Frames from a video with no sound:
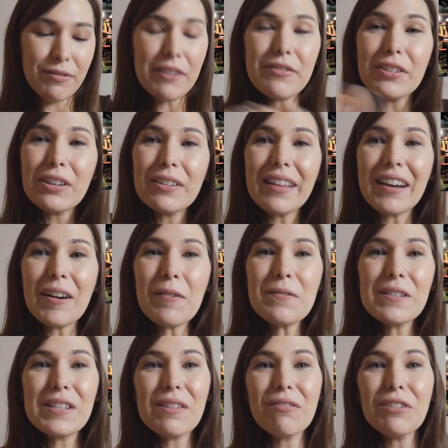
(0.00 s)
river that
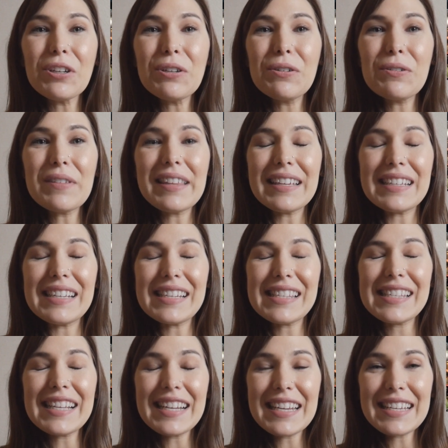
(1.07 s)
goes through the
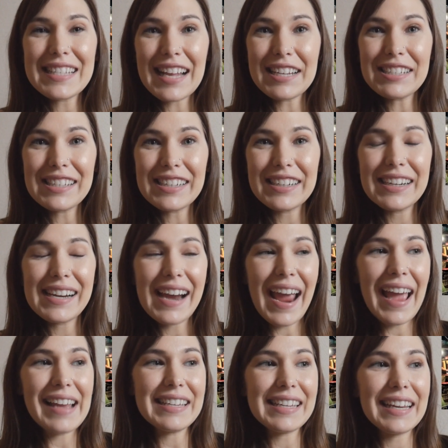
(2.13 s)
city center,
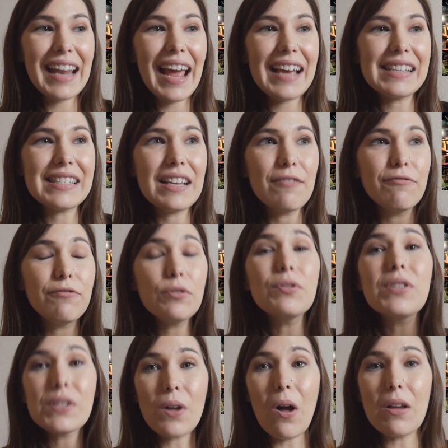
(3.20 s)
and it has
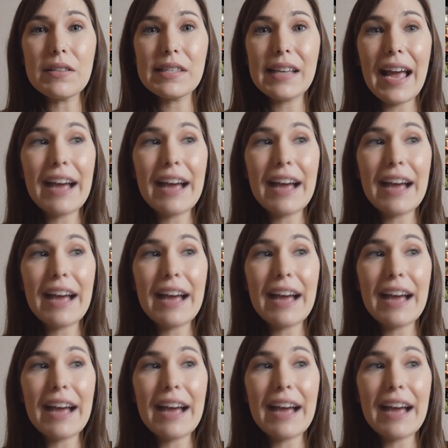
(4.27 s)
food stalls.